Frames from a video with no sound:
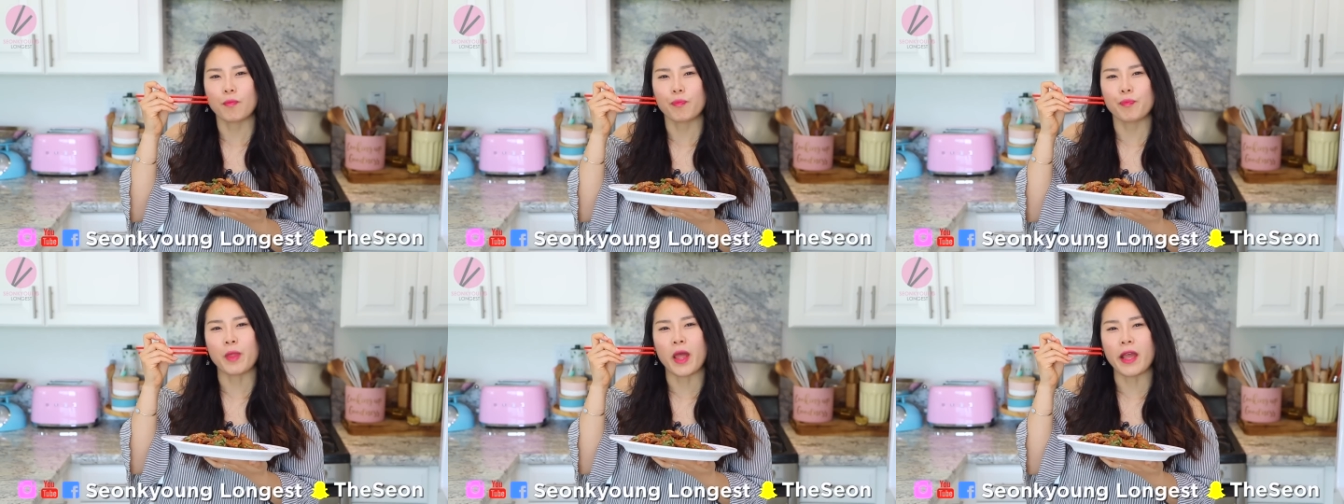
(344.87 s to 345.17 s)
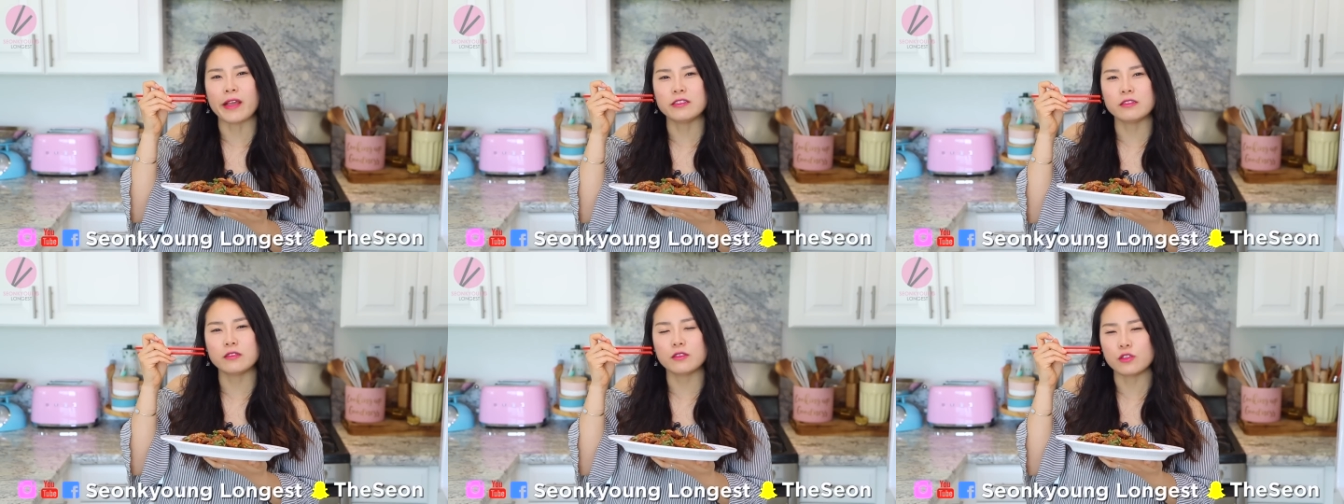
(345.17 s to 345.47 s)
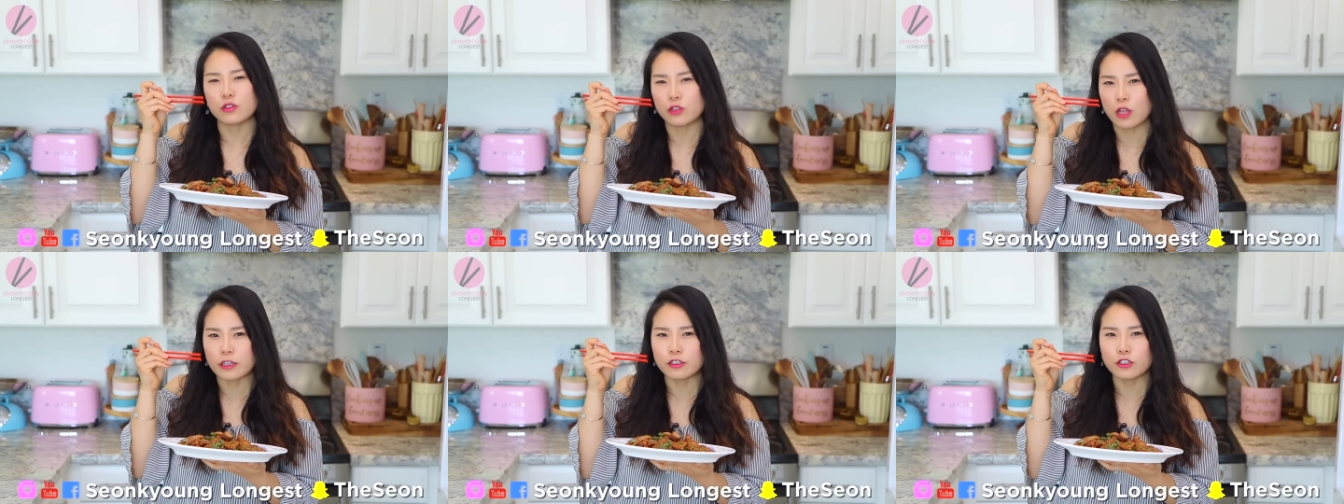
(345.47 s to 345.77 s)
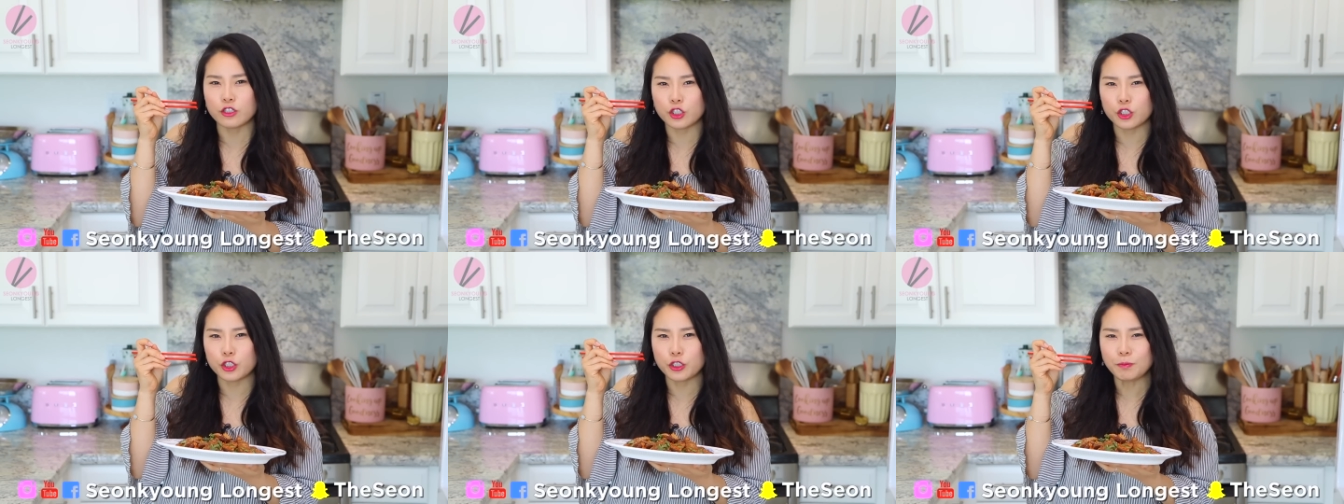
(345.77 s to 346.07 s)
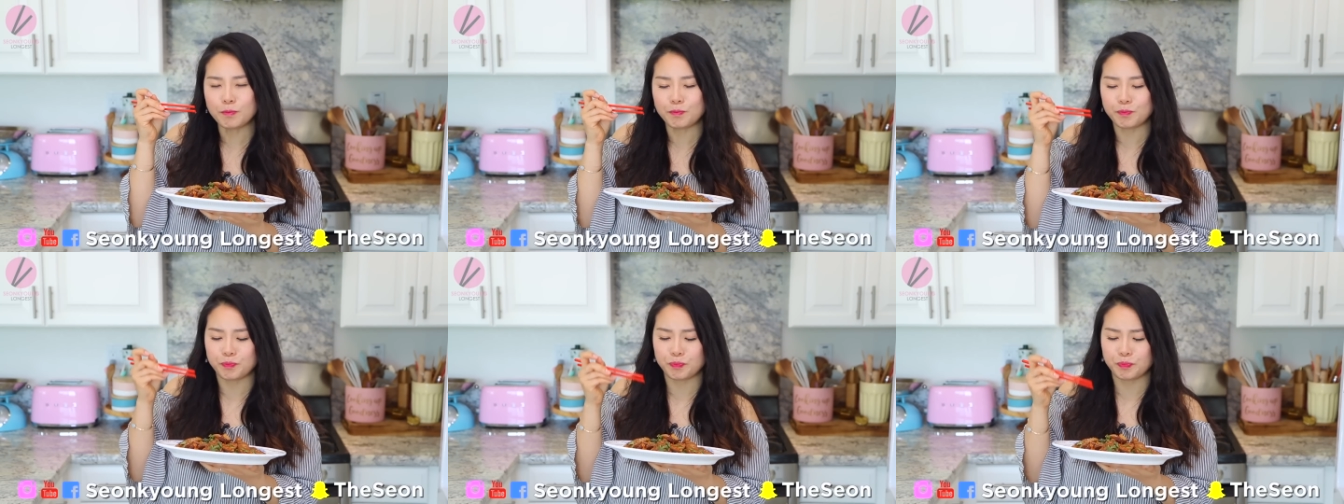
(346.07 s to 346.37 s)
nice texture
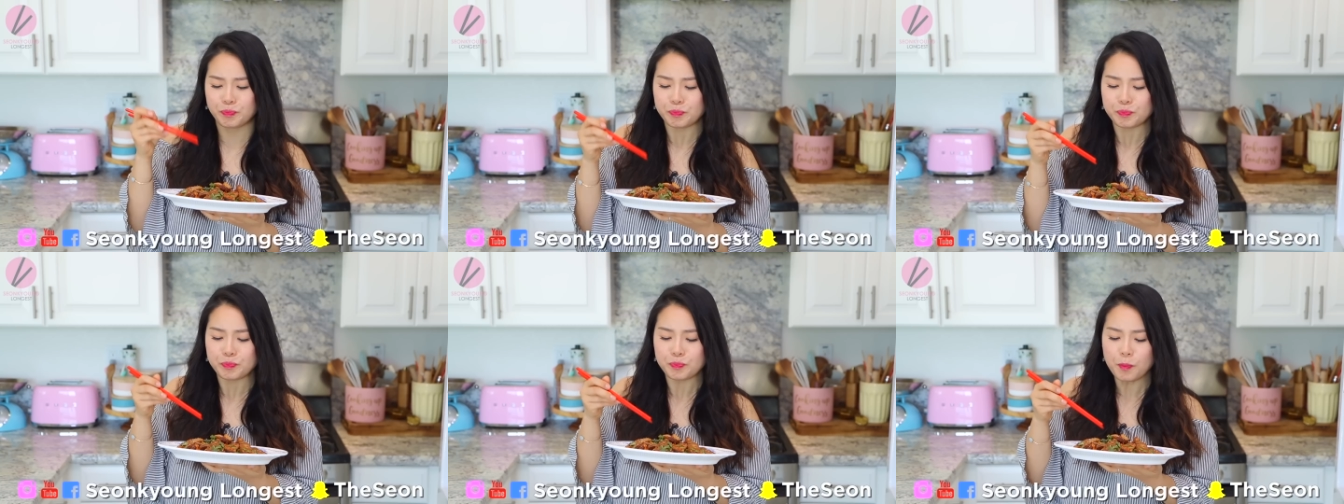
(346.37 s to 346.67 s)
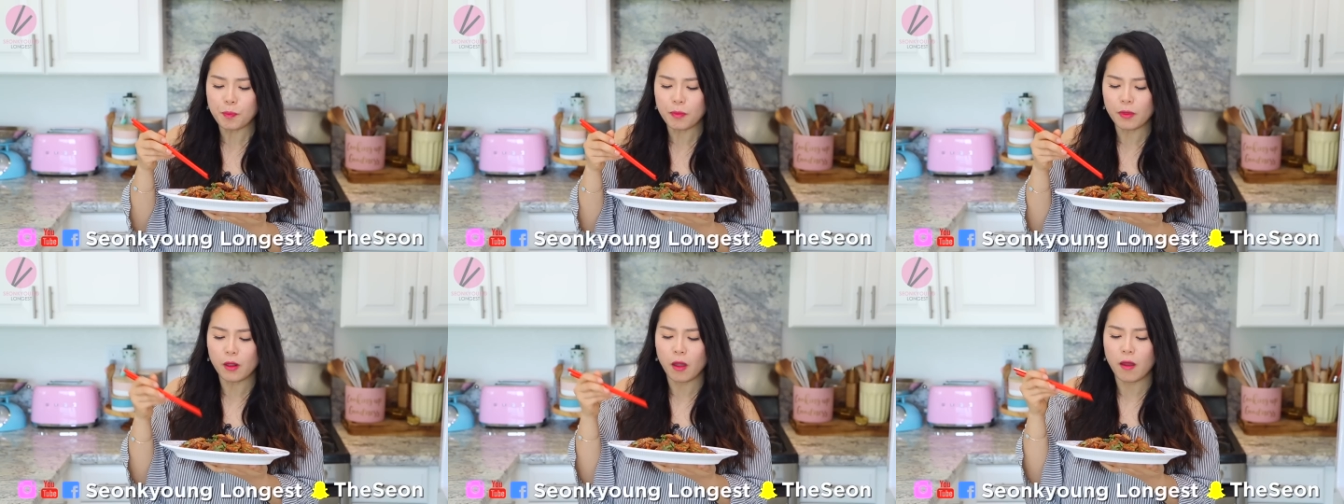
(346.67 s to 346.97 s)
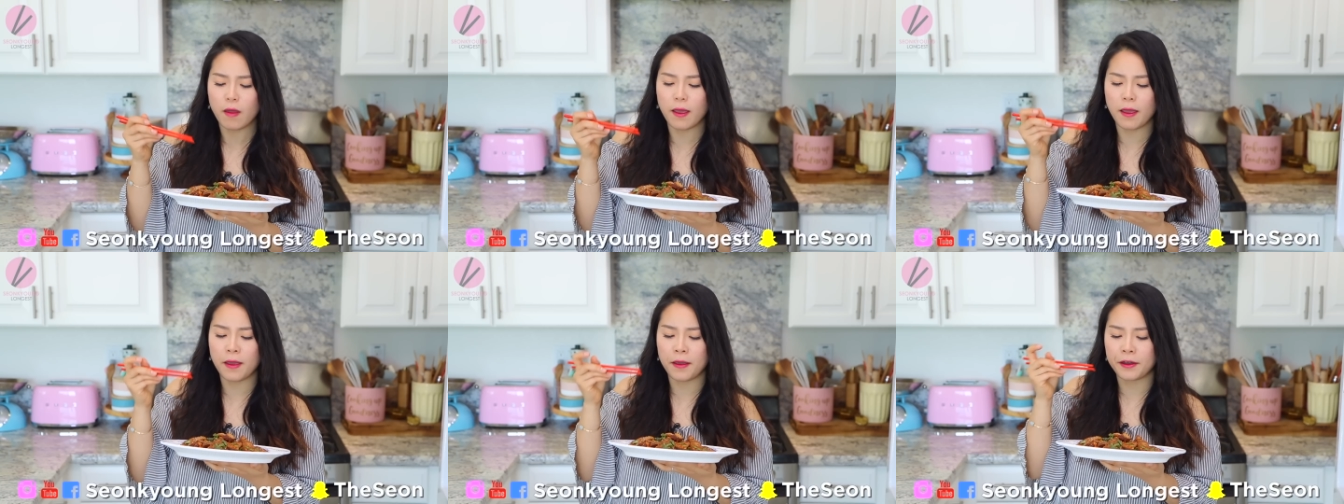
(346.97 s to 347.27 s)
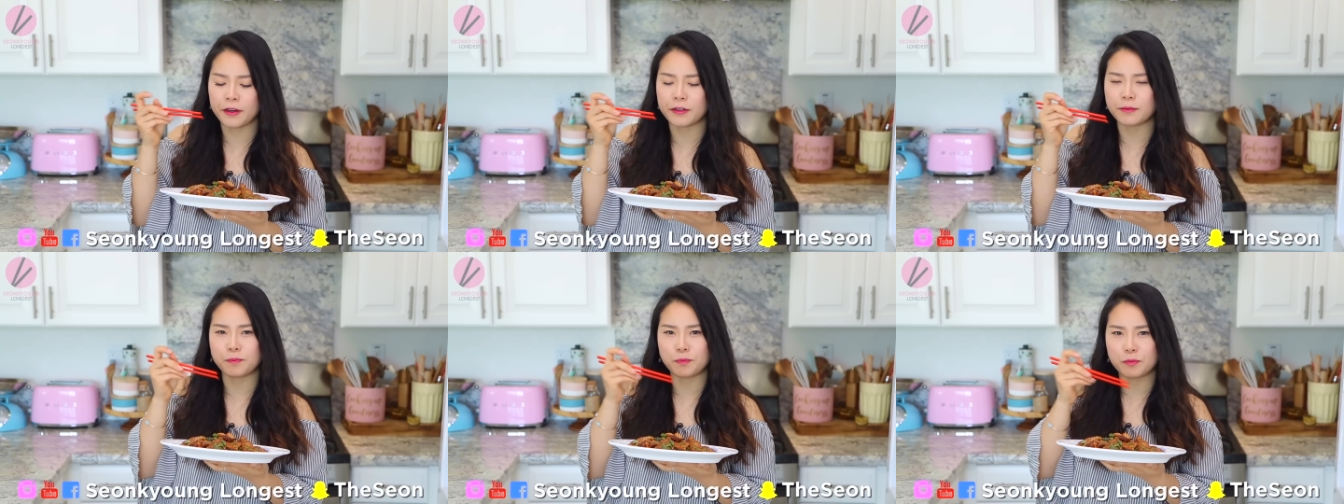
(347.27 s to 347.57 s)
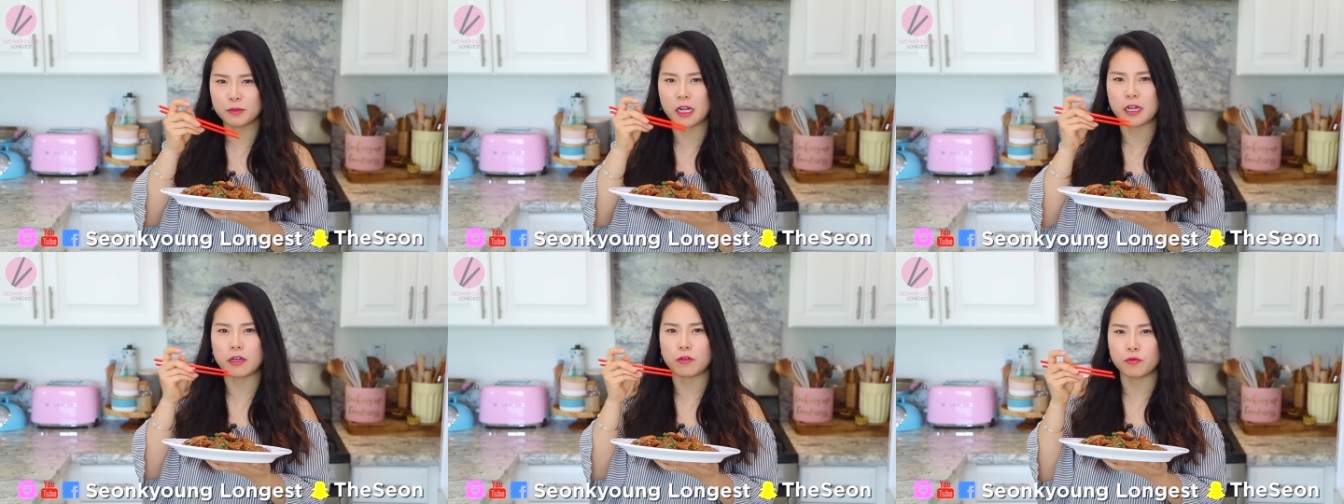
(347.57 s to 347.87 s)
and
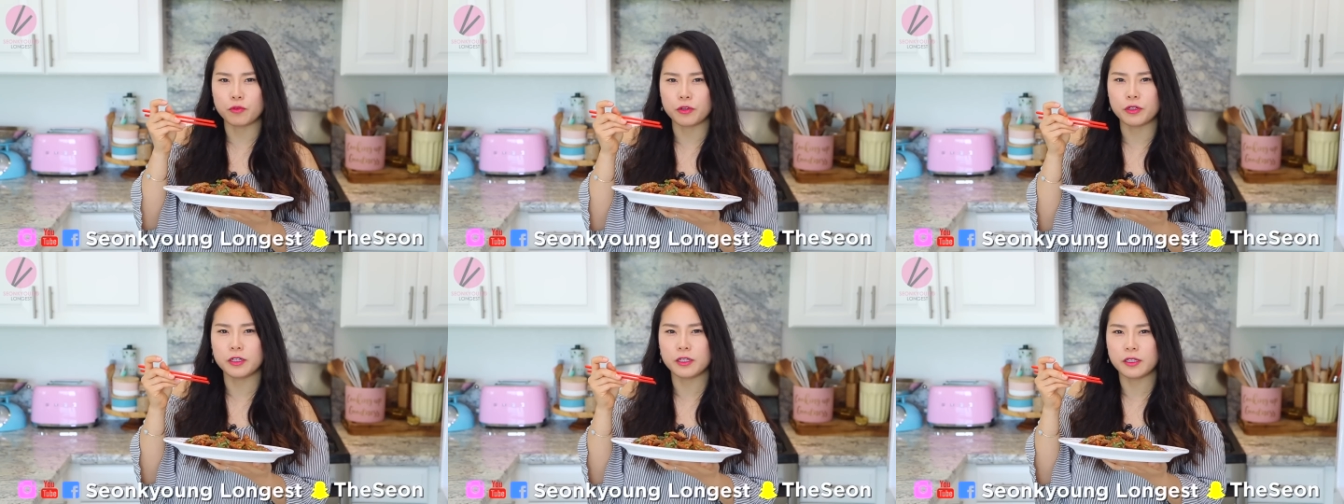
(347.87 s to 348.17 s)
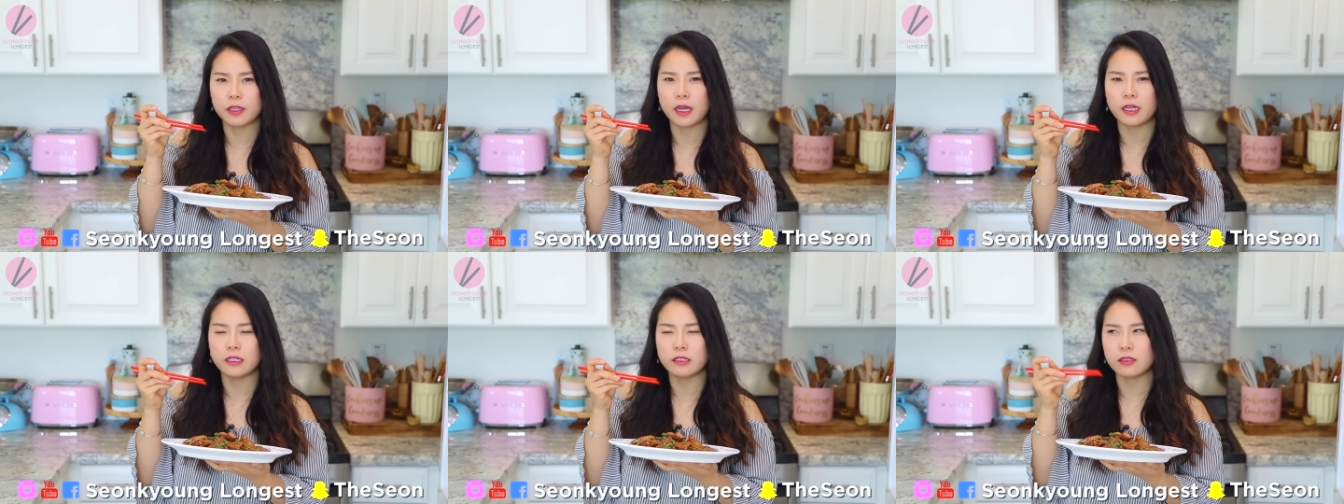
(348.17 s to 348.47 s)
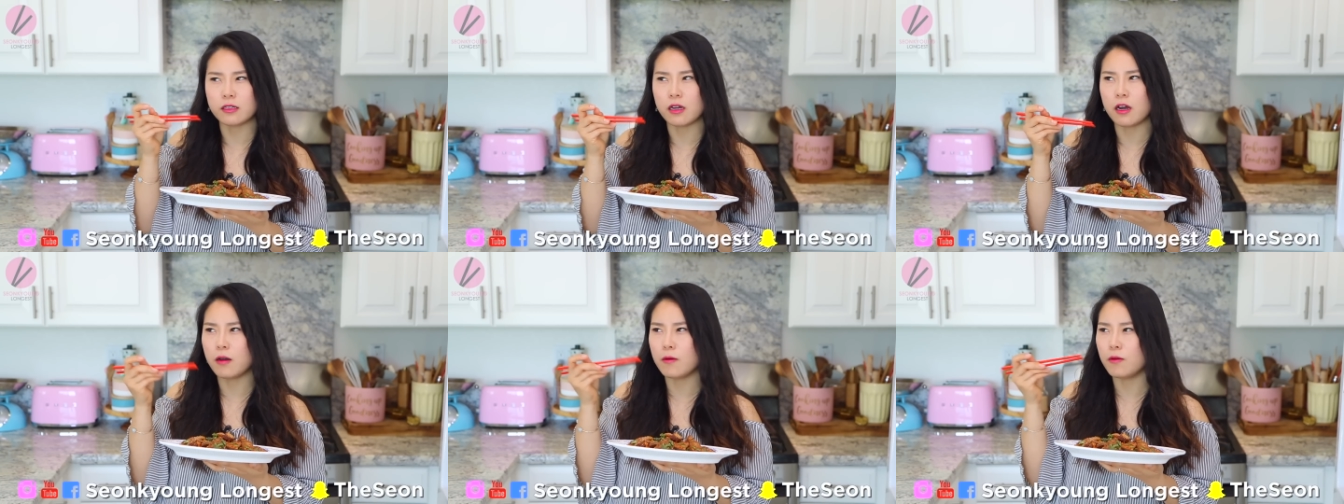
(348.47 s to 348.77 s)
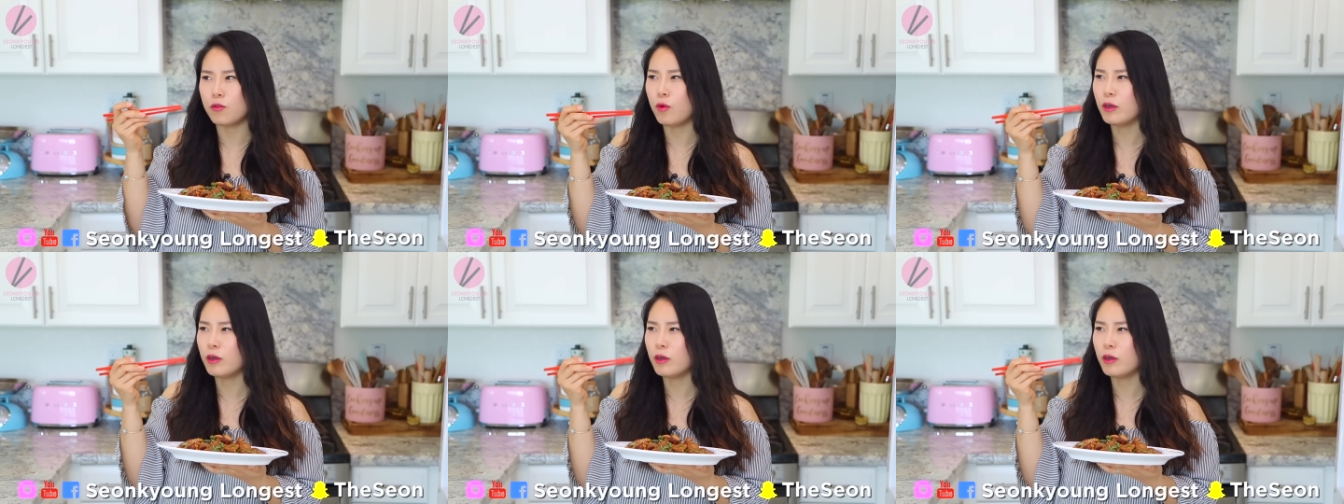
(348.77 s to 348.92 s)
like really nice, uh,